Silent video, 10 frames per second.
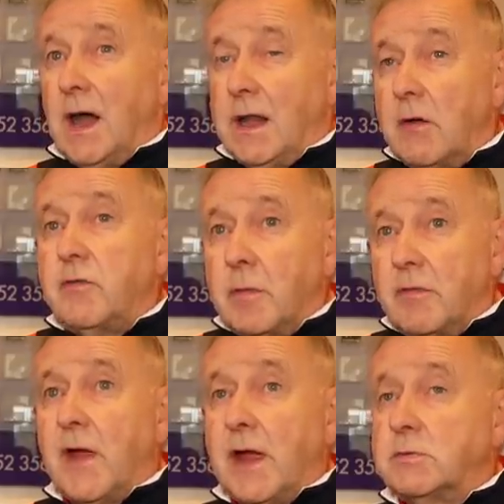know from a
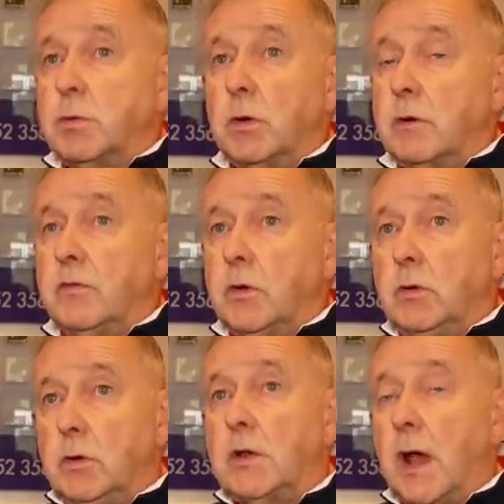fan's point of view,
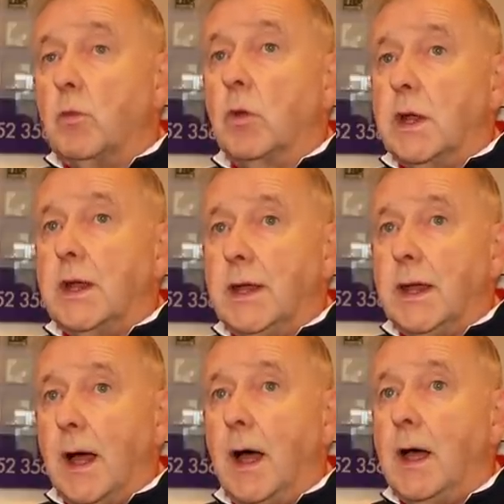you don't want to
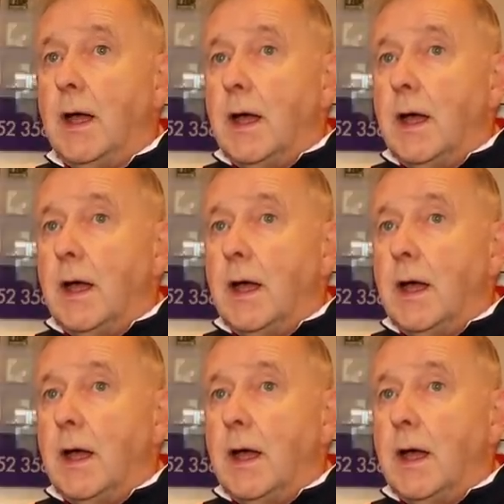hear